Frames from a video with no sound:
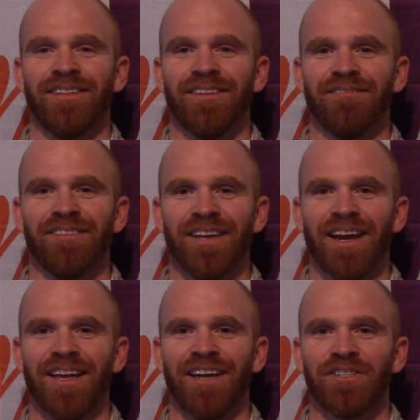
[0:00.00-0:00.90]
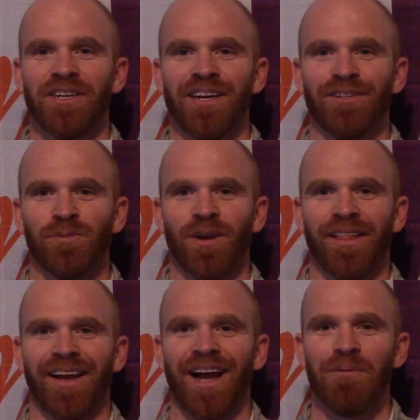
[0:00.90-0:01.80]
the lady engineers, where are
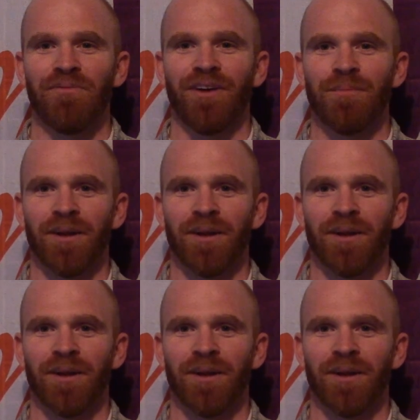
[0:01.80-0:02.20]
they coming from, you